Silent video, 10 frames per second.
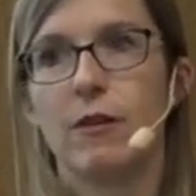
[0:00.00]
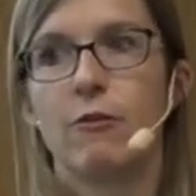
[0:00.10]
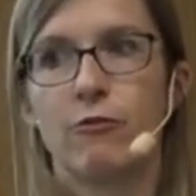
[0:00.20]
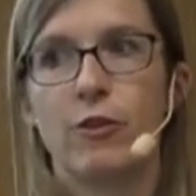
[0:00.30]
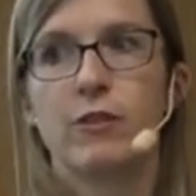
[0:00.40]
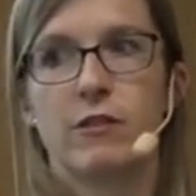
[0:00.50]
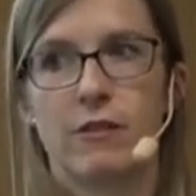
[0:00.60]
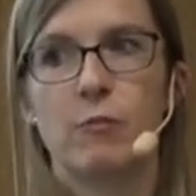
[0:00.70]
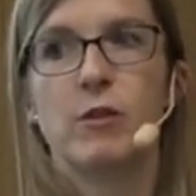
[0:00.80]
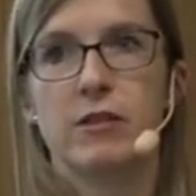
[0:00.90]
things that
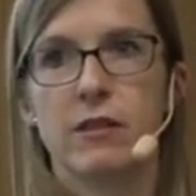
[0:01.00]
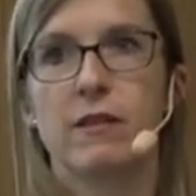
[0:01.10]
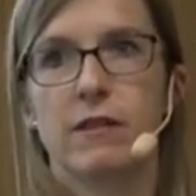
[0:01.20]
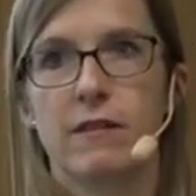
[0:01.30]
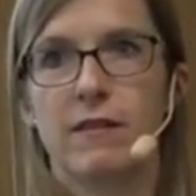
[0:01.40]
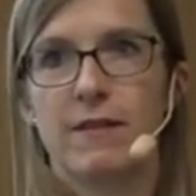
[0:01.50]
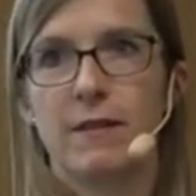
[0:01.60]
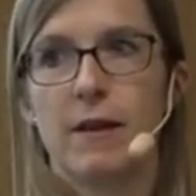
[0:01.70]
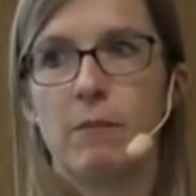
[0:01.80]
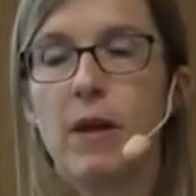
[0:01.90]
are missing.
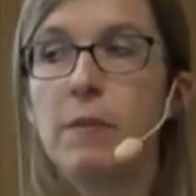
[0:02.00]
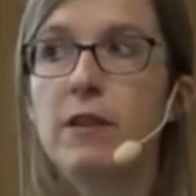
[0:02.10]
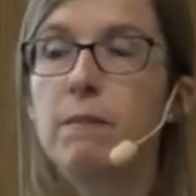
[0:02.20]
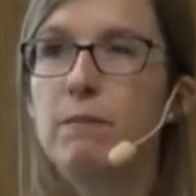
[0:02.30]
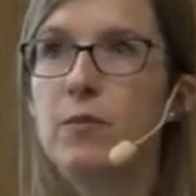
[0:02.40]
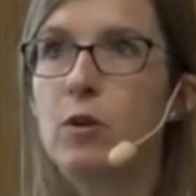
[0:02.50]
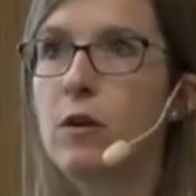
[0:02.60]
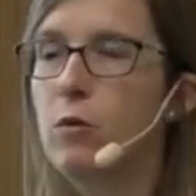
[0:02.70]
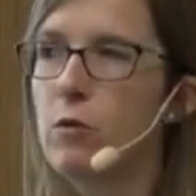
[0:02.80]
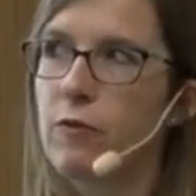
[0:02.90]
Maybe the a
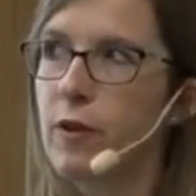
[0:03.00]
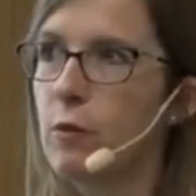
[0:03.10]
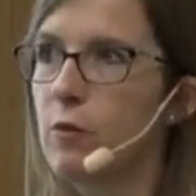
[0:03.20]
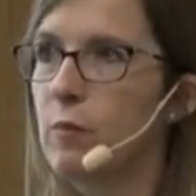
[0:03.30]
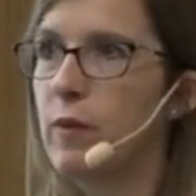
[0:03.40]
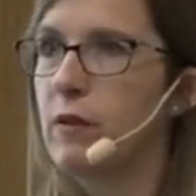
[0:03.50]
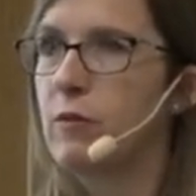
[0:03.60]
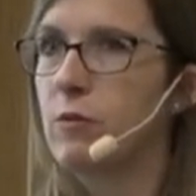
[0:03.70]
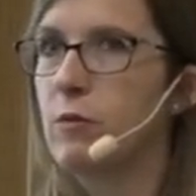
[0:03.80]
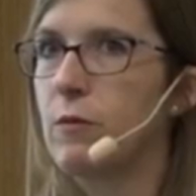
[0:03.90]
good thing would be
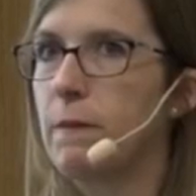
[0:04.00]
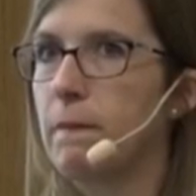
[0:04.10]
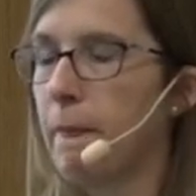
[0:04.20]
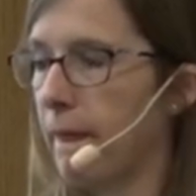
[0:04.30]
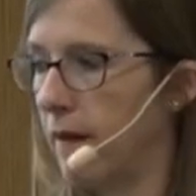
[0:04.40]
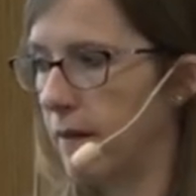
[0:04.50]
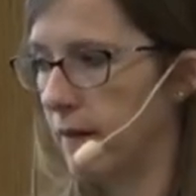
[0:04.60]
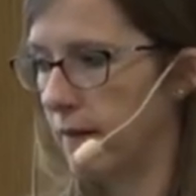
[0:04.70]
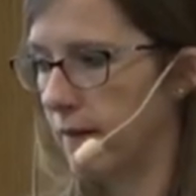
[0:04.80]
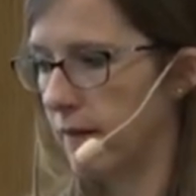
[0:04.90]
to uh,
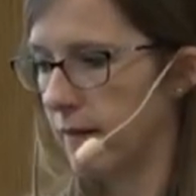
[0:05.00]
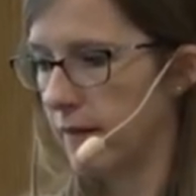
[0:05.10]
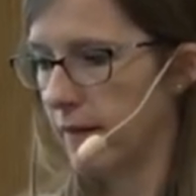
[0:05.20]
uh,